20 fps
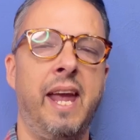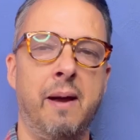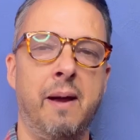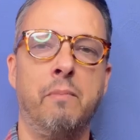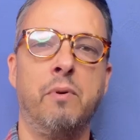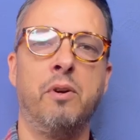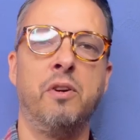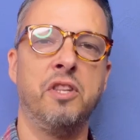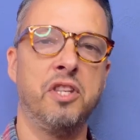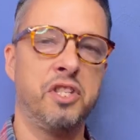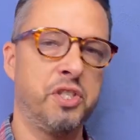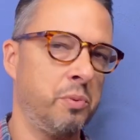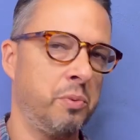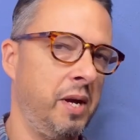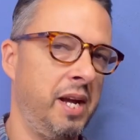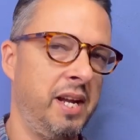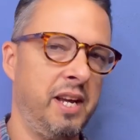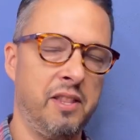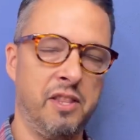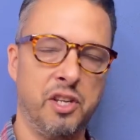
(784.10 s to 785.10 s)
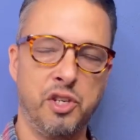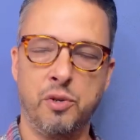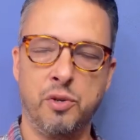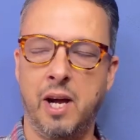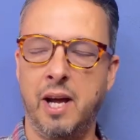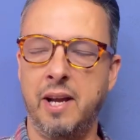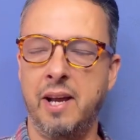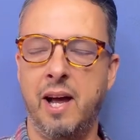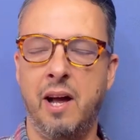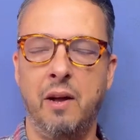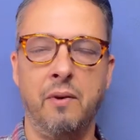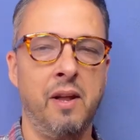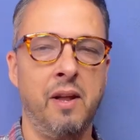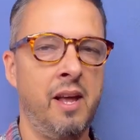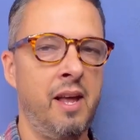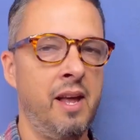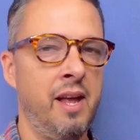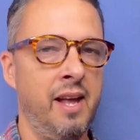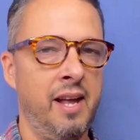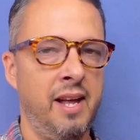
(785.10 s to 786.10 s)
amber and the suede on the dry down.
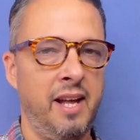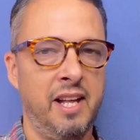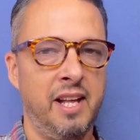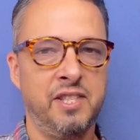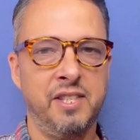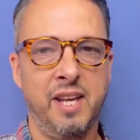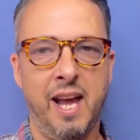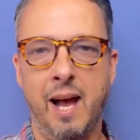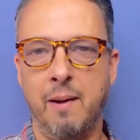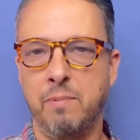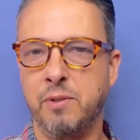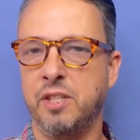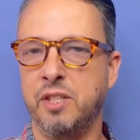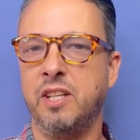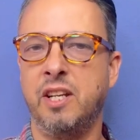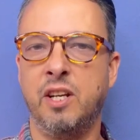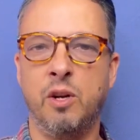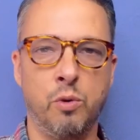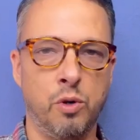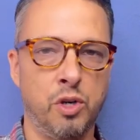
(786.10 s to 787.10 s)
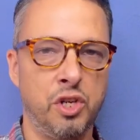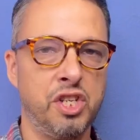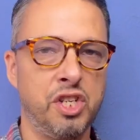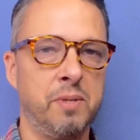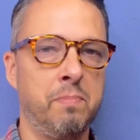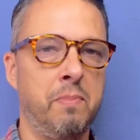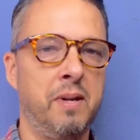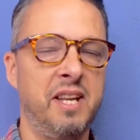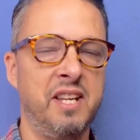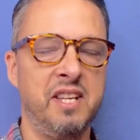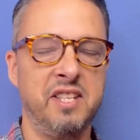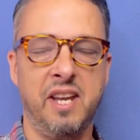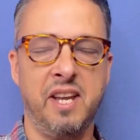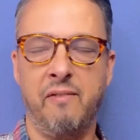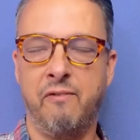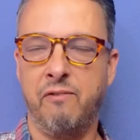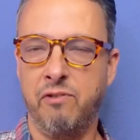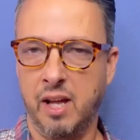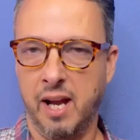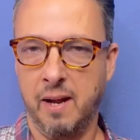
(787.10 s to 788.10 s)
It's absolutely gorgeous, but it is a
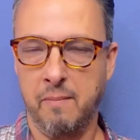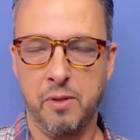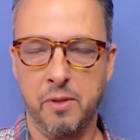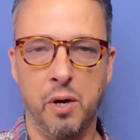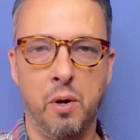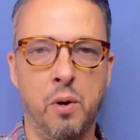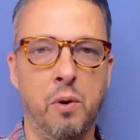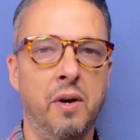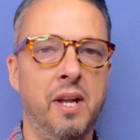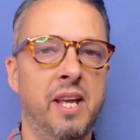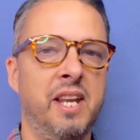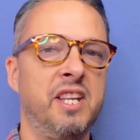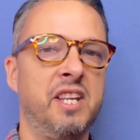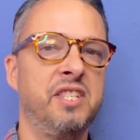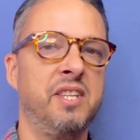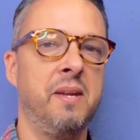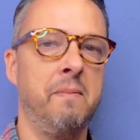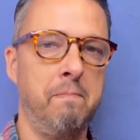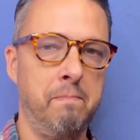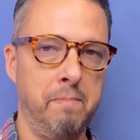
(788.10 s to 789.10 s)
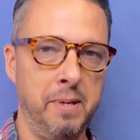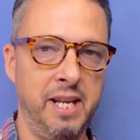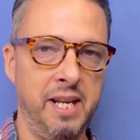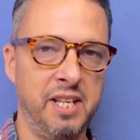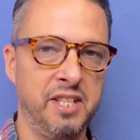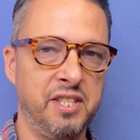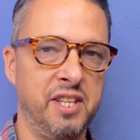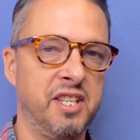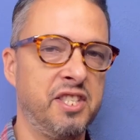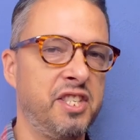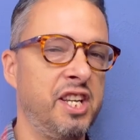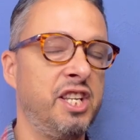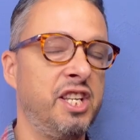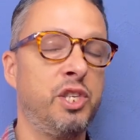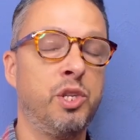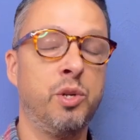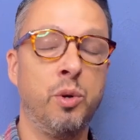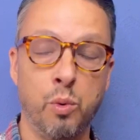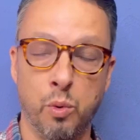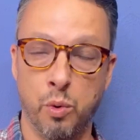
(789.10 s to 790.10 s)
flamethrower. It is a beast. It's a
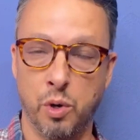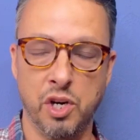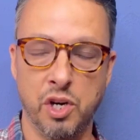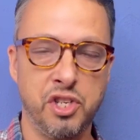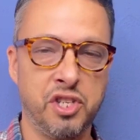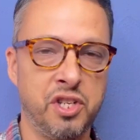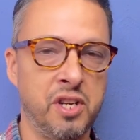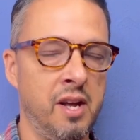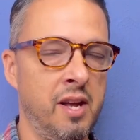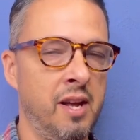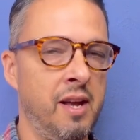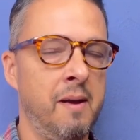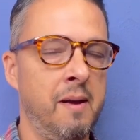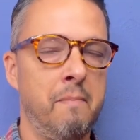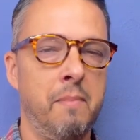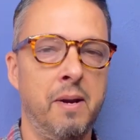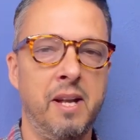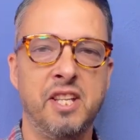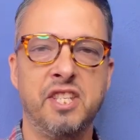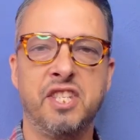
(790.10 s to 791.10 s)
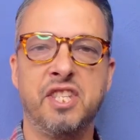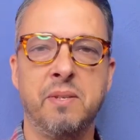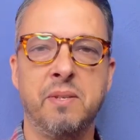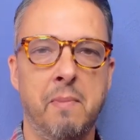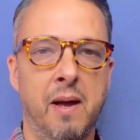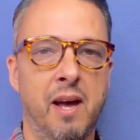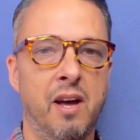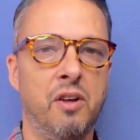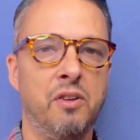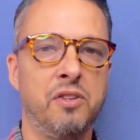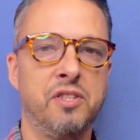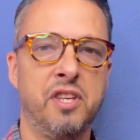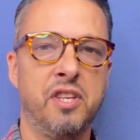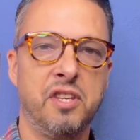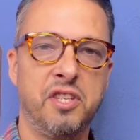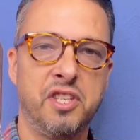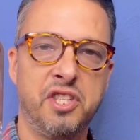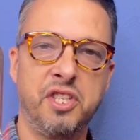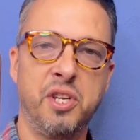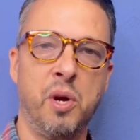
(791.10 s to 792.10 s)
torch, but it smells
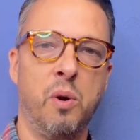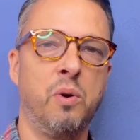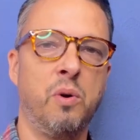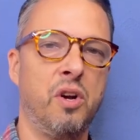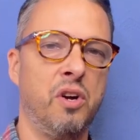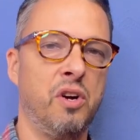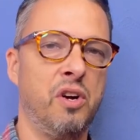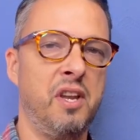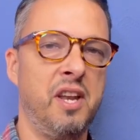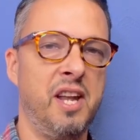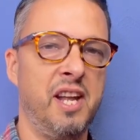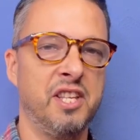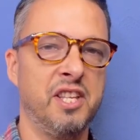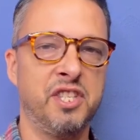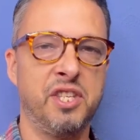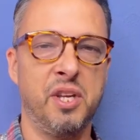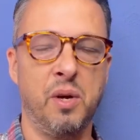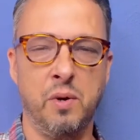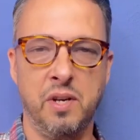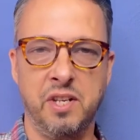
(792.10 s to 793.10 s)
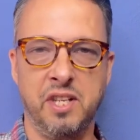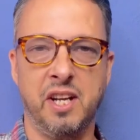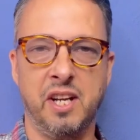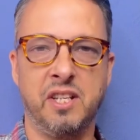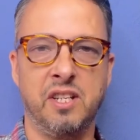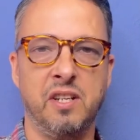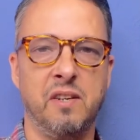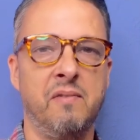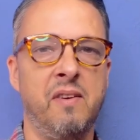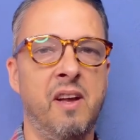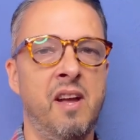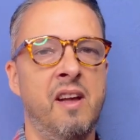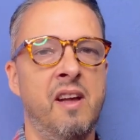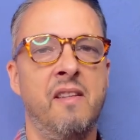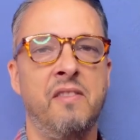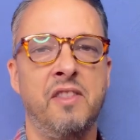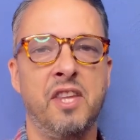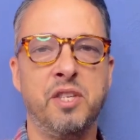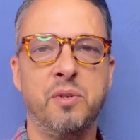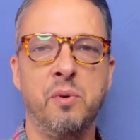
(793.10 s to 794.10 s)
so good and so addictive.
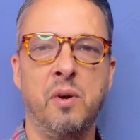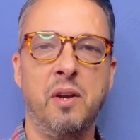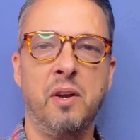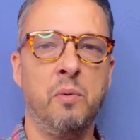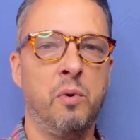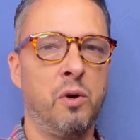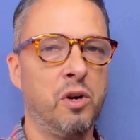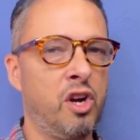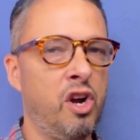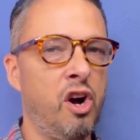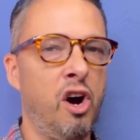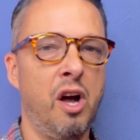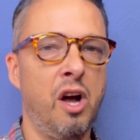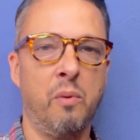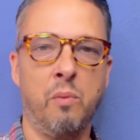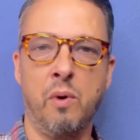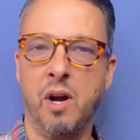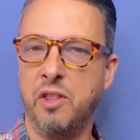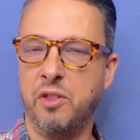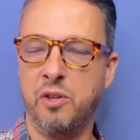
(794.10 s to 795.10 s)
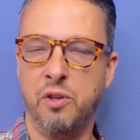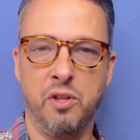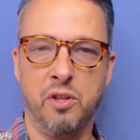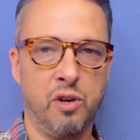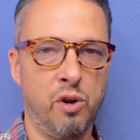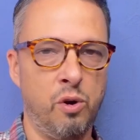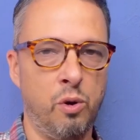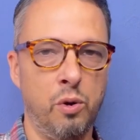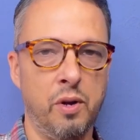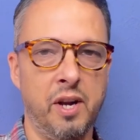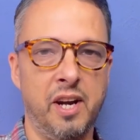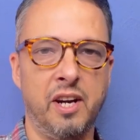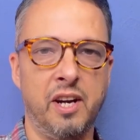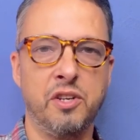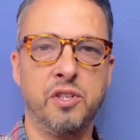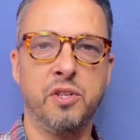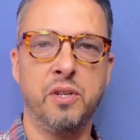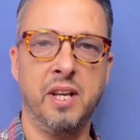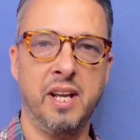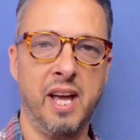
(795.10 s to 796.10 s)
This one will cut right through the cold air,
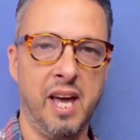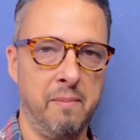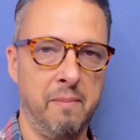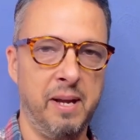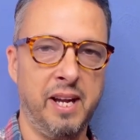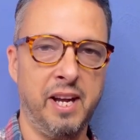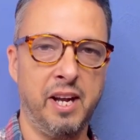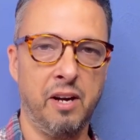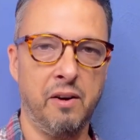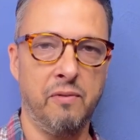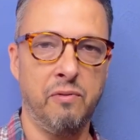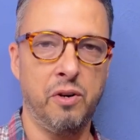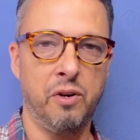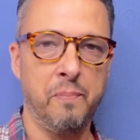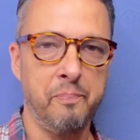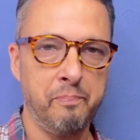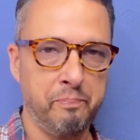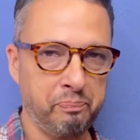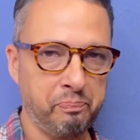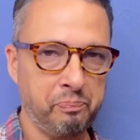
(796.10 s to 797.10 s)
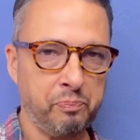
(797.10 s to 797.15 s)
so you gotta be careful.